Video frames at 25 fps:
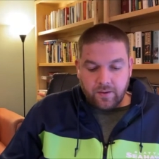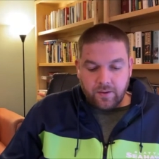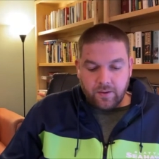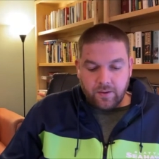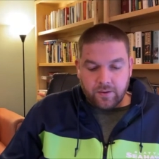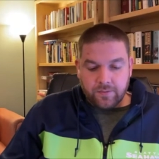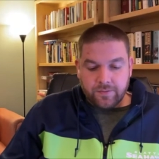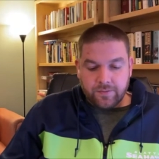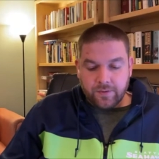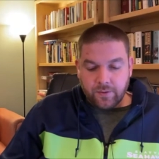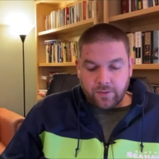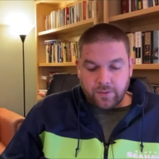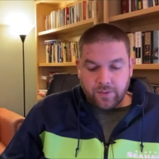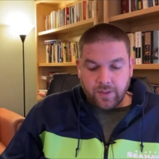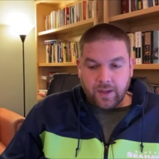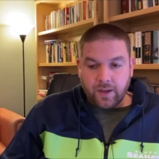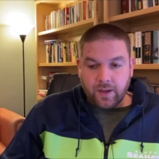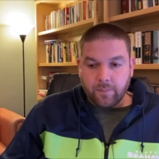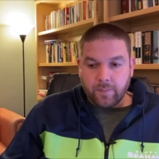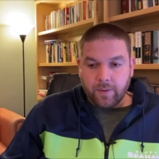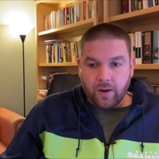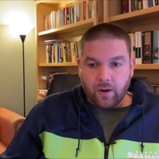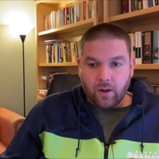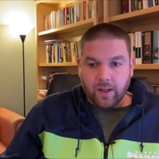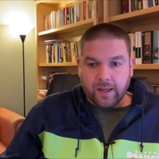if you think
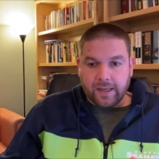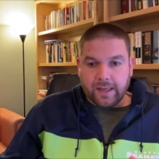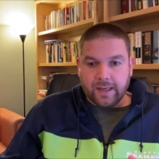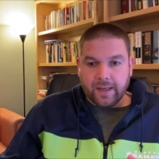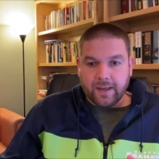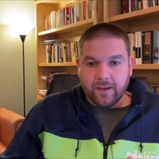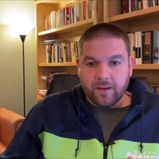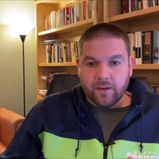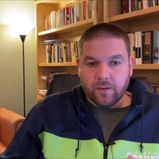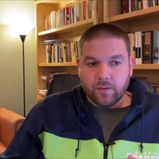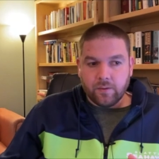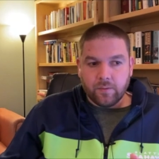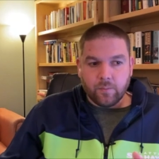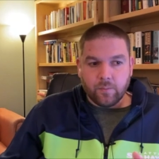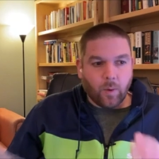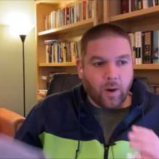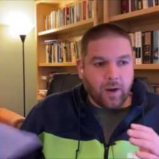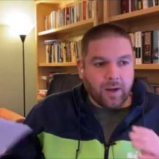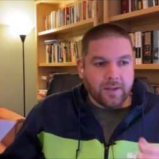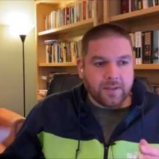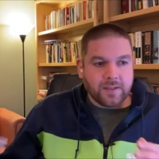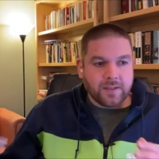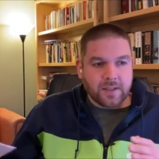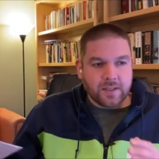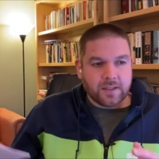about like
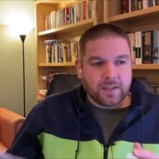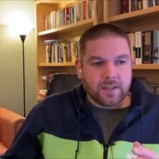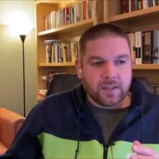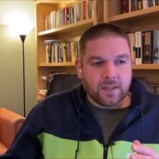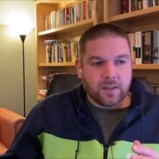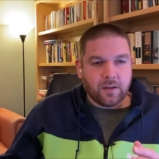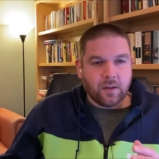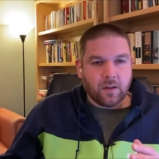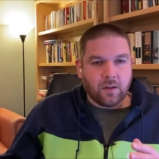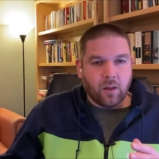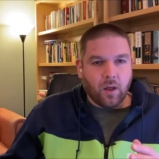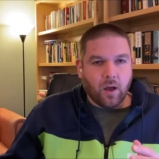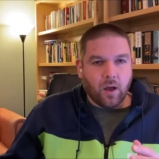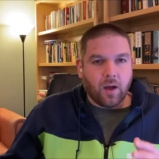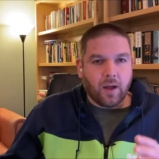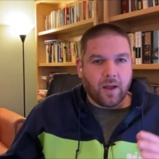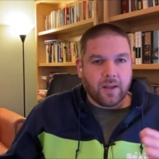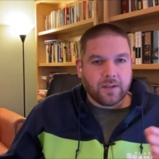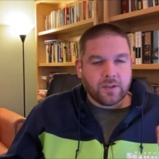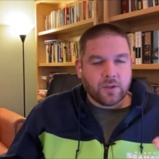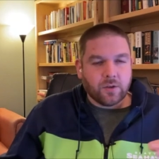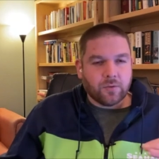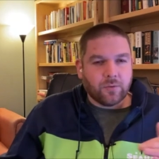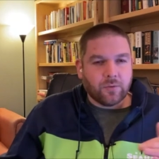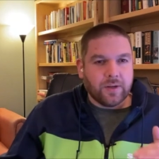why is this in the law
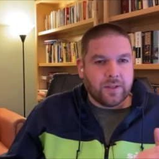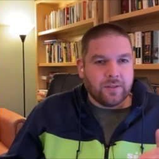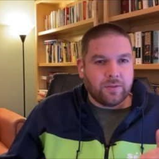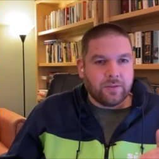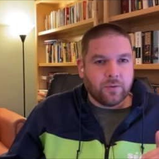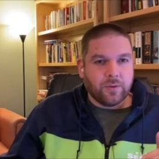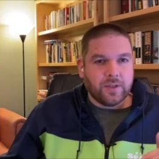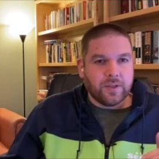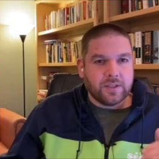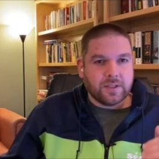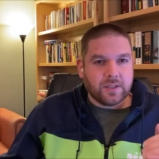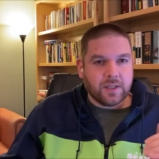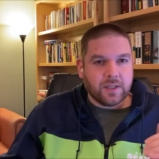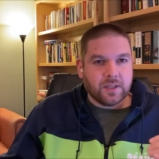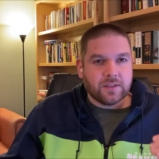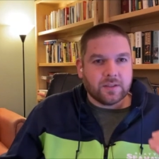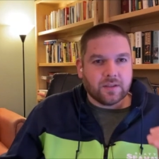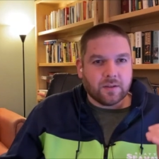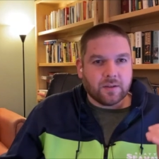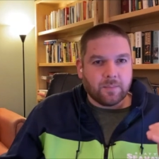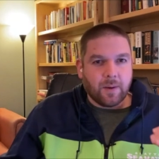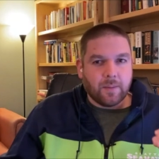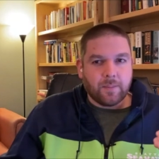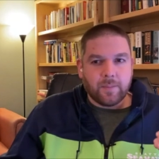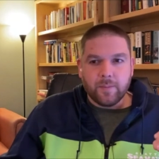as you're reading through these things
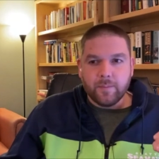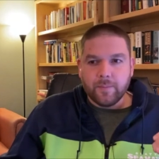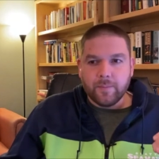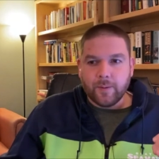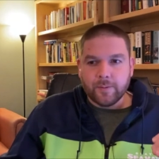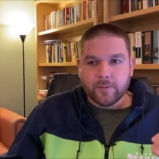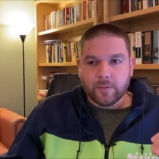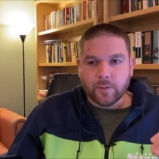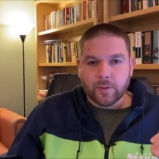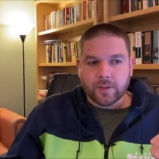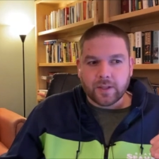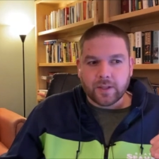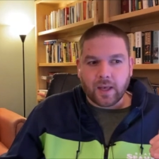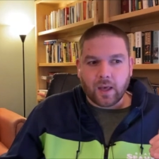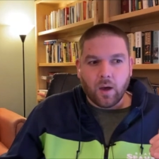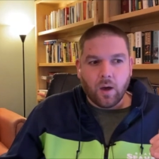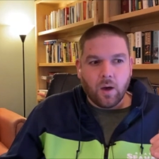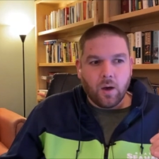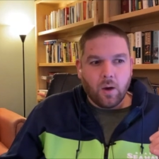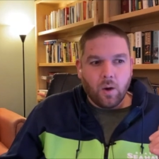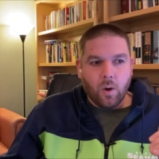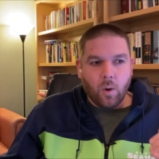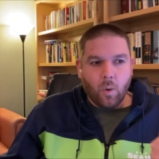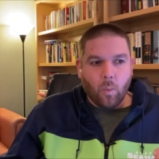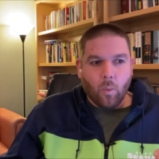there might be moments where like
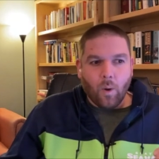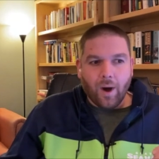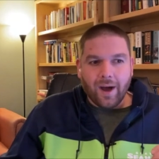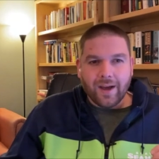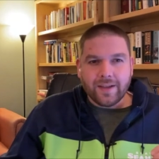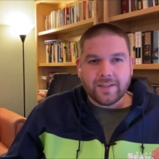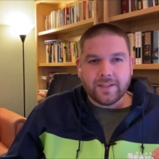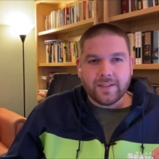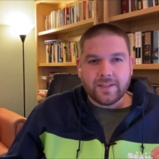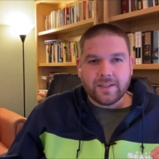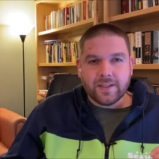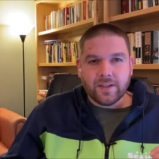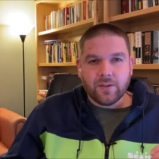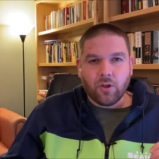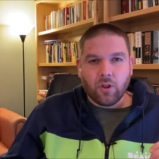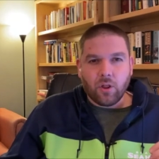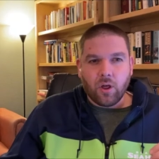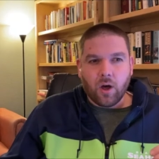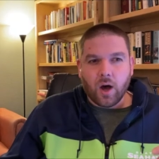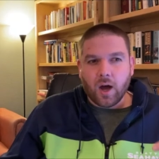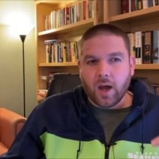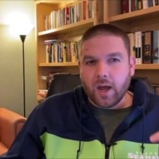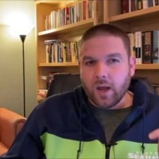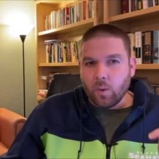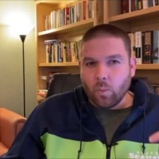why is this in the
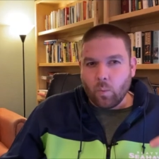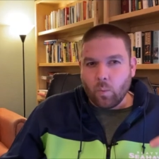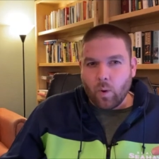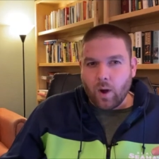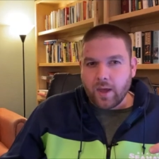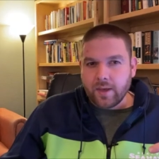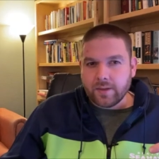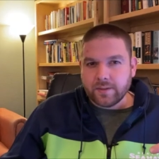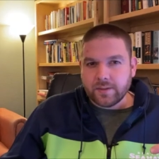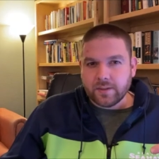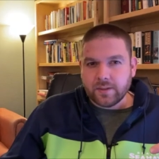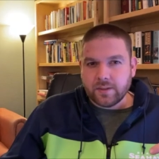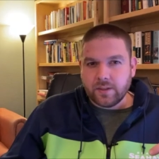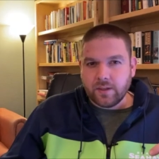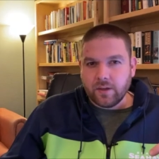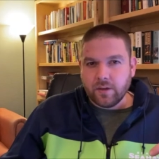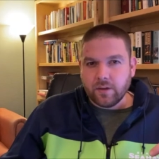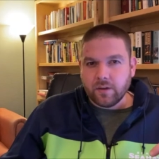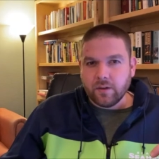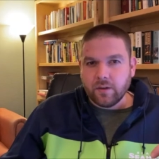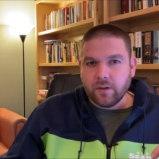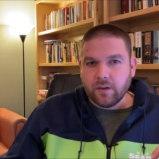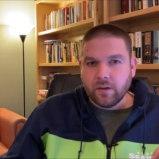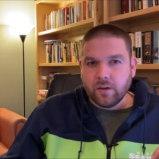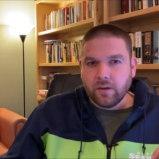law and why is this
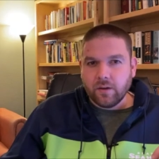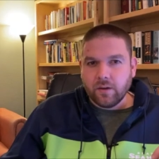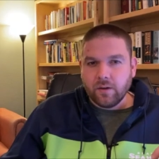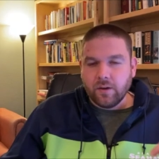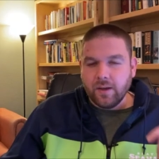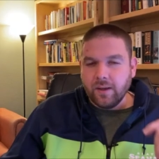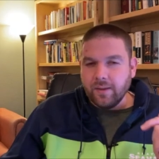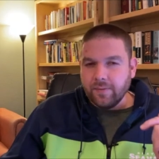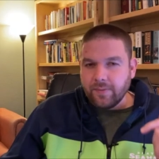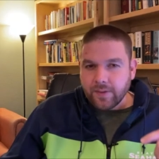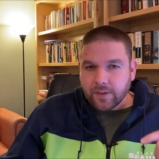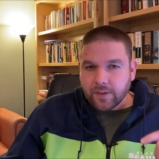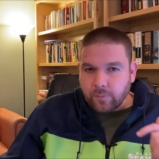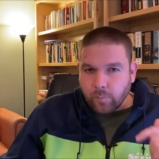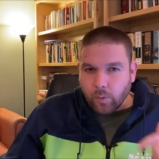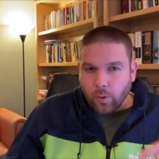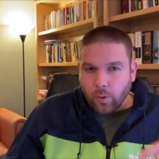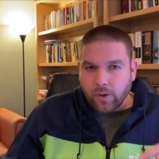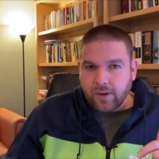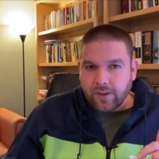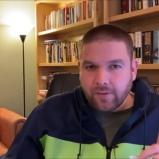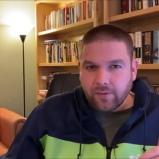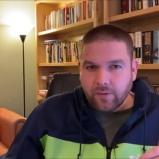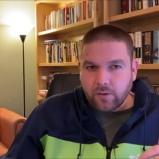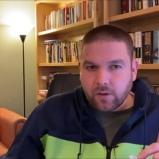here at this
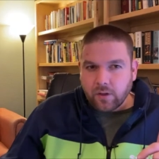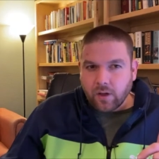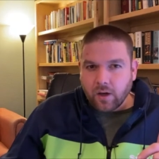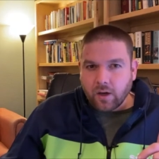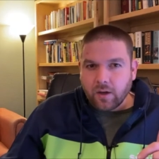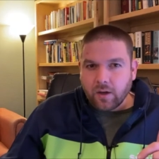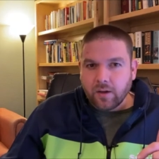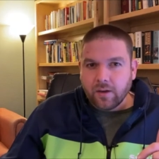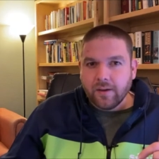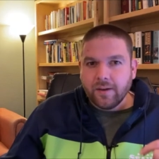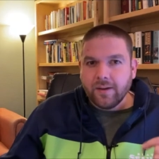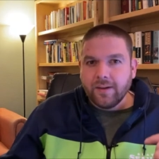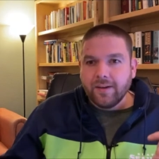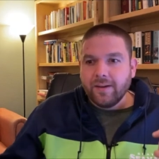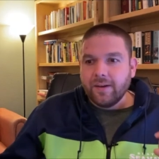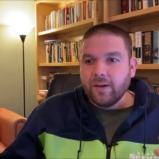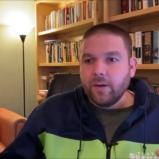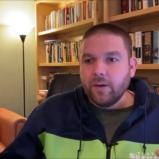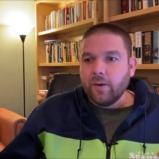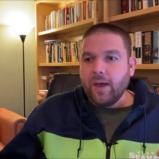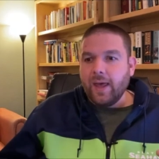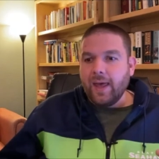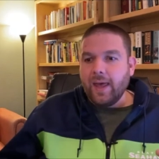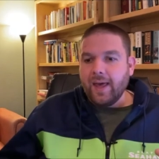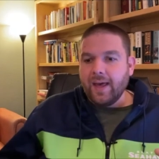point in the law
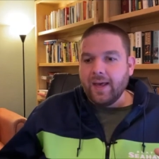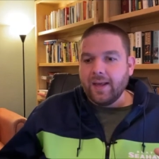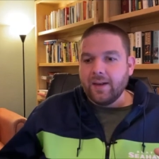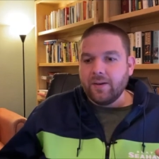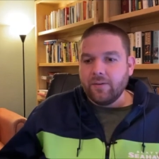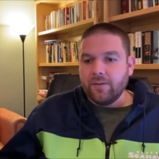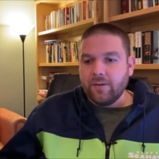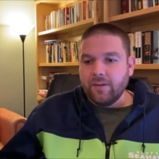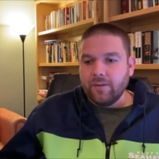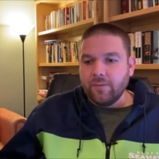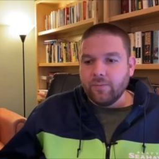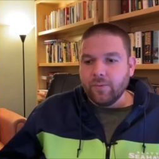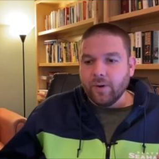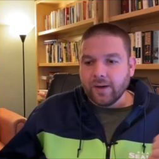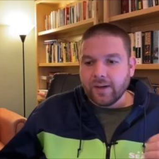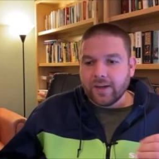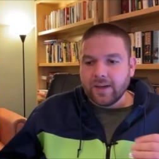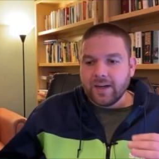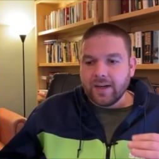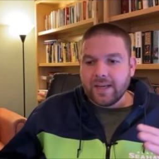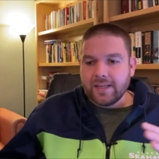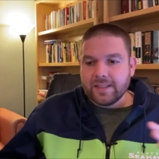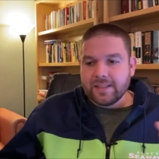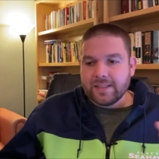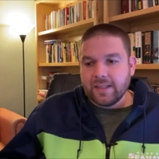and
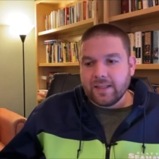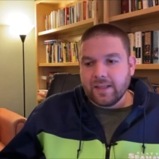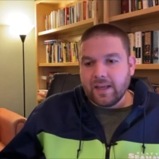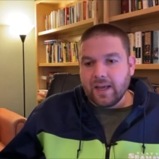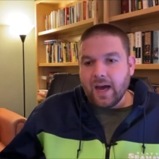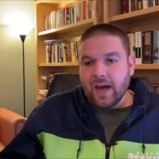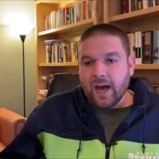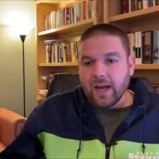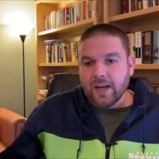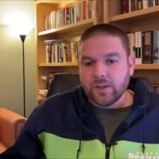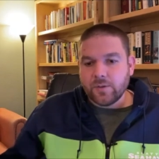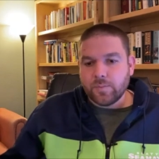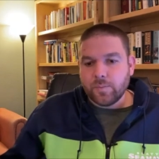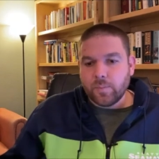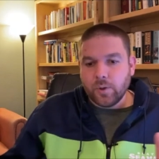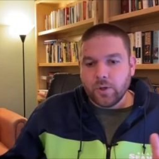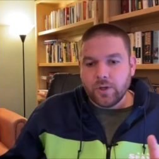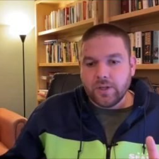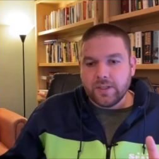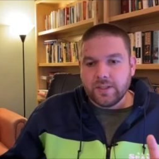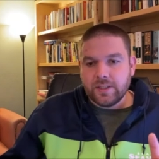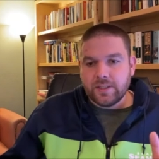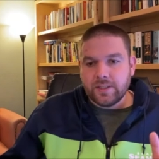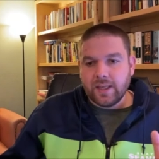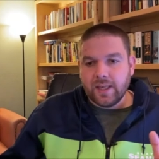recognize that god is
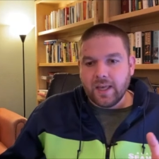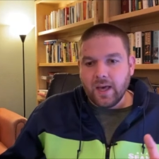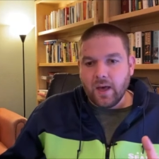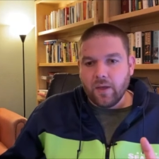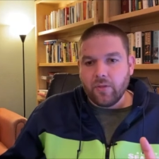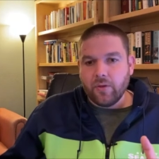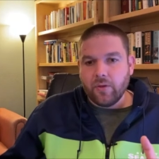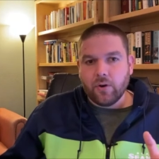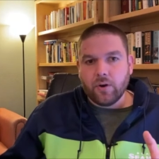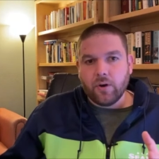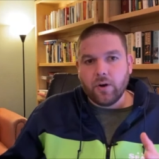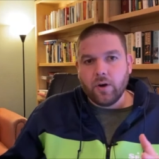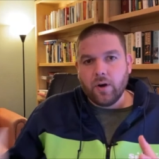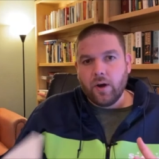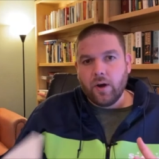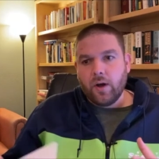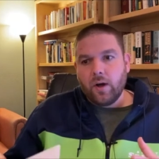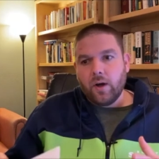putting together